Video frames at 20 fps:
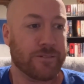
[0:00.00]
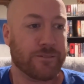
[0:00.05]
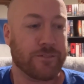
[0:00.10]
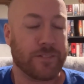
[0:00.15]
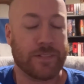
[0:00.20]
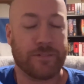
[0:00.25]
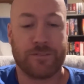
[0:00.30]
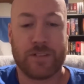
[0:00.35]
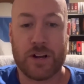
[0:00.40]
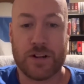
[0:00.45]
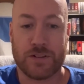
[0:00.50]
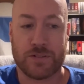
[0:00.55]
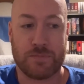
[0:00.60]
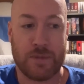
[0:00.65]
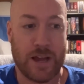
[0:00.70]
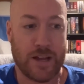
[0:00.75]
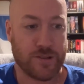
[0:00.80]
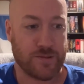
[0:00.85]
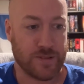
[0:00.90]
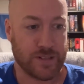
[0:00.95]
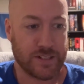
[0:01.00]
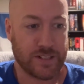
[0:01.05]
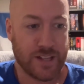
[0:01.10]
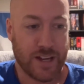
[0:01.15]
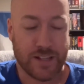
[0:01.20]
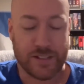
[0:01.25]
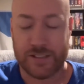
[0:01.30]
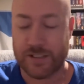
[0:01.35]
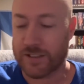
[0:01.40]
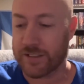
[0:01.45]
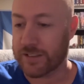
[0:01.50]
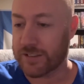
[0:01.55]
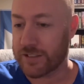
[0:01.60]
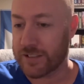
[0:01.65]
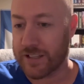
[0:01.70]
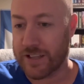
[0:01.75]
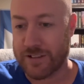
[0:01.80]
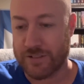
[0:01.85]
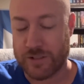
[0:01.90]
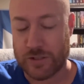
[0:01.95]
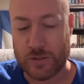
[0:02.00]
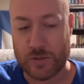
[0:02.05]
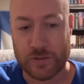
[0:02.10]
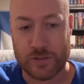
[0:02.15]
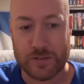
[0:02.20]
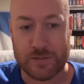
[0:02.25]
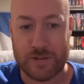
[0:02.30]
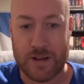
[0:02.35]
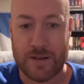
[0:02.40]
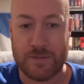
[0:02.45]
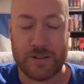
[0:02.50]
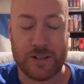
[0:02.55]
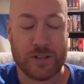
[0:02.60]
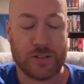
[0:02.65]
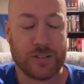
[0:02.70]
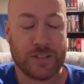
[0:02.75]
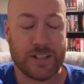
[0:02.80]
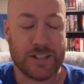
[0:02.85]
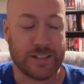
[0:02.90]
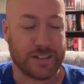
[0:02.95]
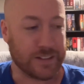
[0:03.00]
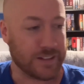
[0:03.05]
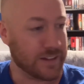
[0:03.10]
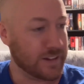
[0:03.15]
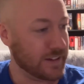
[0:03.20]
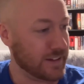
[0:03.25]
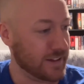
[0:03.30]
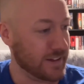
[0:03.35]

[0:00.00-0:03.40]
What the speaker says: the first match, when I thought they were going to give it to him, I mean, Oleg